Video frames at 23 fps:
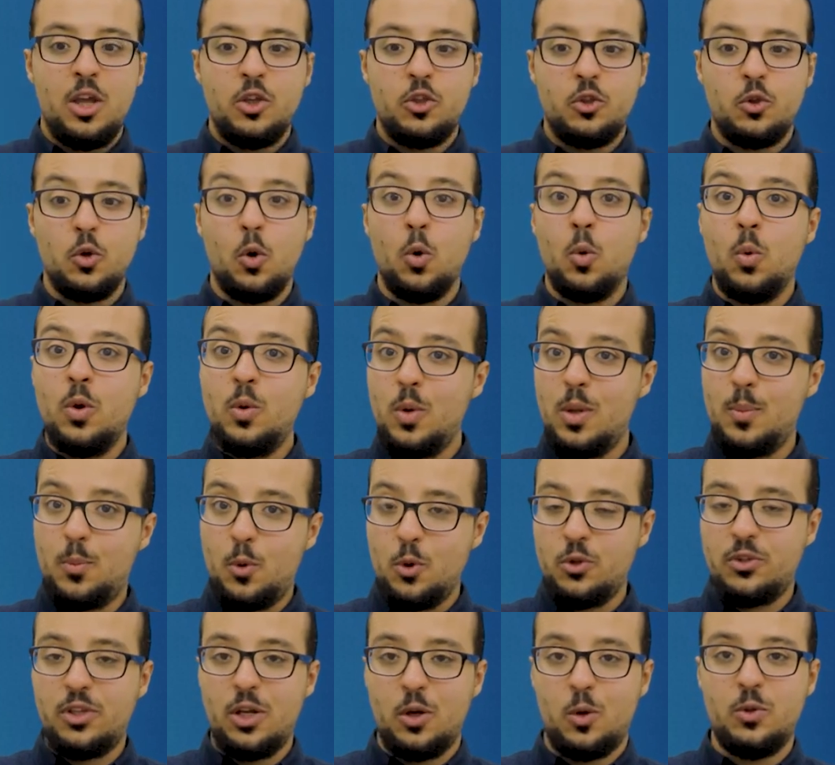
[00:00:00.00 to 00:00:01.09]
So when we
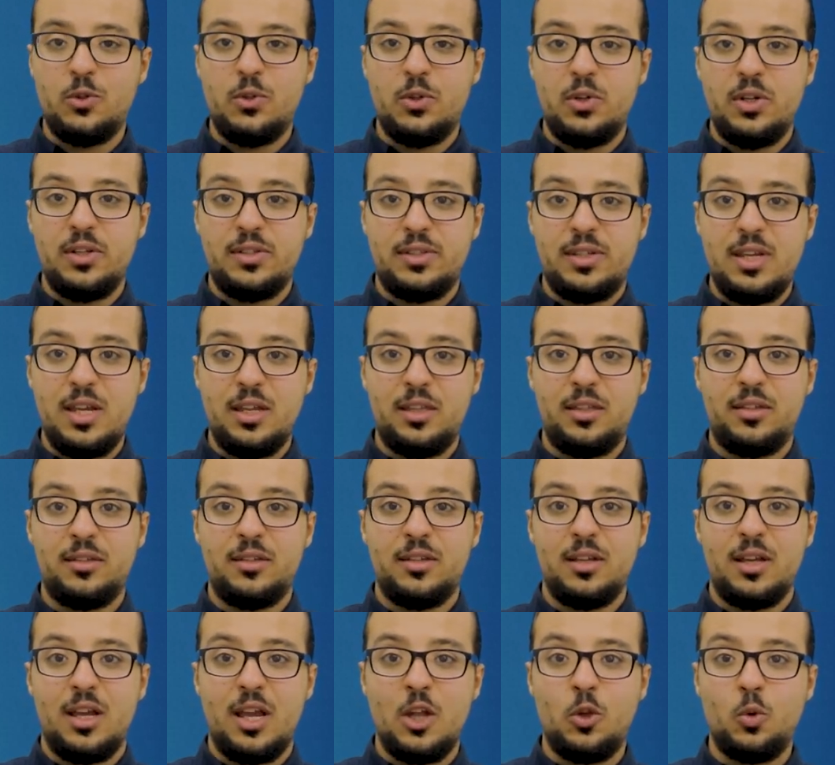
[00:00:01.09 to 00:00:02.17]
post a goods
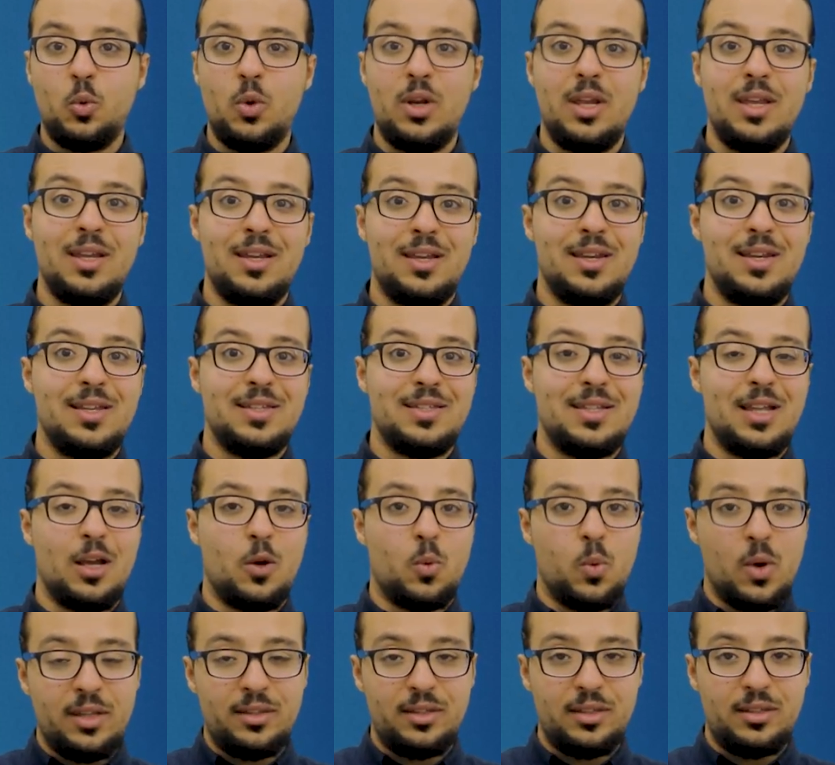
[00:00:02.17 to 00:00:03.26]
receipt, it will increase the
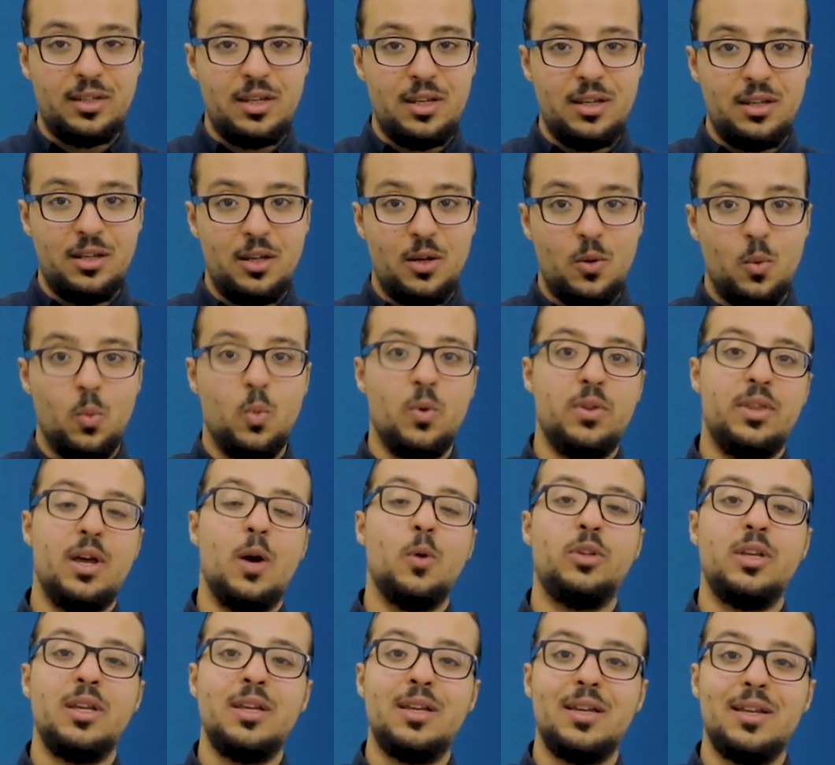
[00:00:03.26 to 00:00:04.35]
quantity
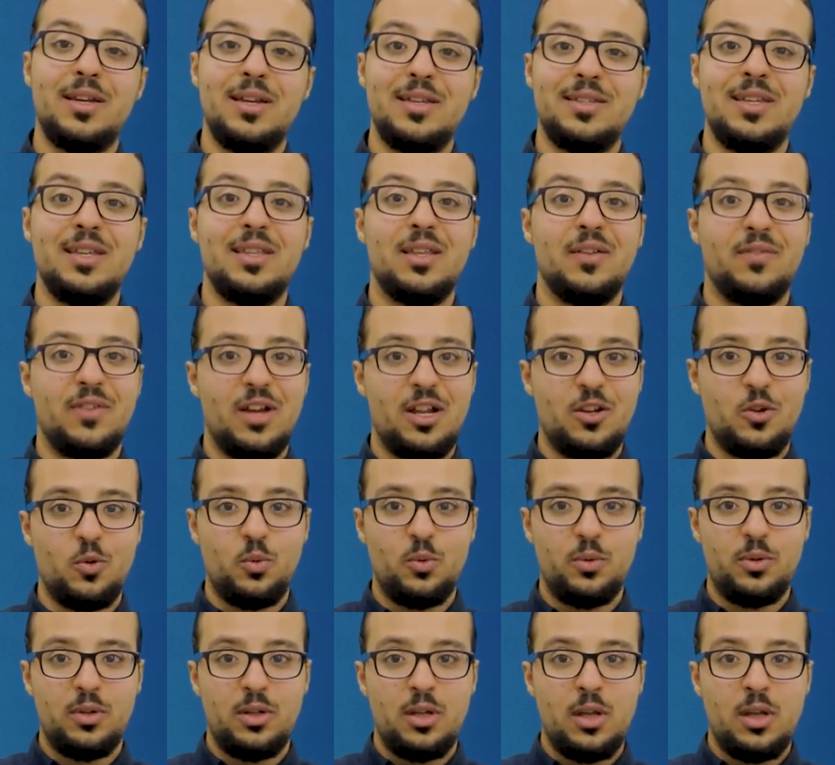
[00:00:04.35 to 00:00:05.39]
without increasing the value.